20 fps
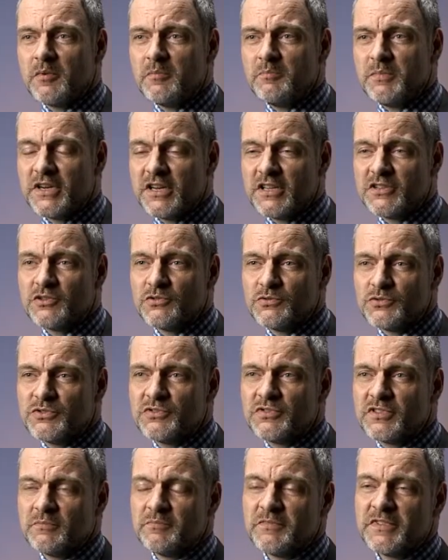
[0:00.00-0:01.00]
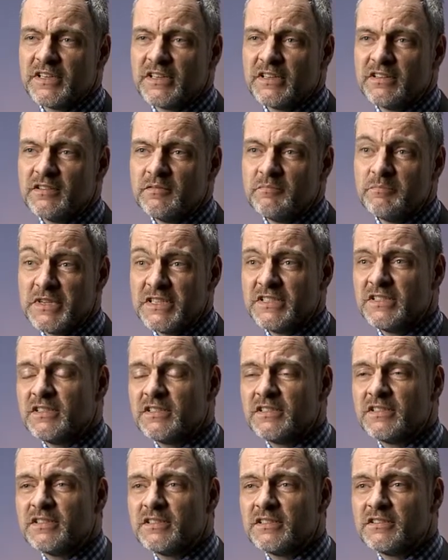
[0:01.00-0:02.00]
but it's also something that
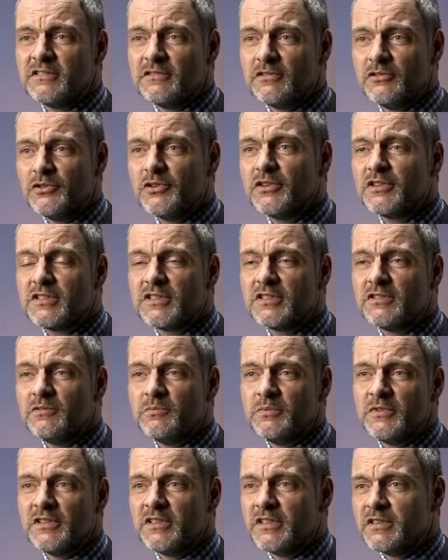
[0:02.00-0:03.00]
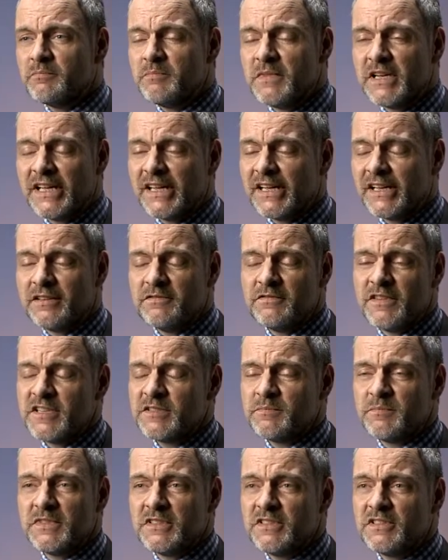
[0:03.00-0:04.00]
businesses look to when they're making
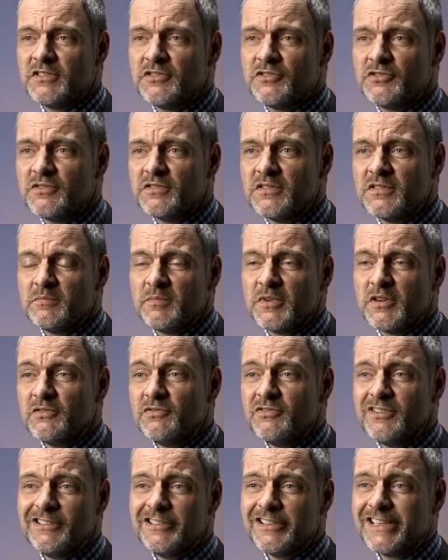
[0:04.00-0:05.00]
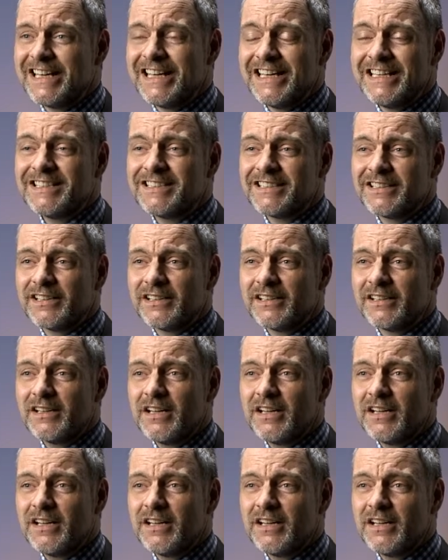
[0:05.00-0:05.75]
investment decisions about relocating,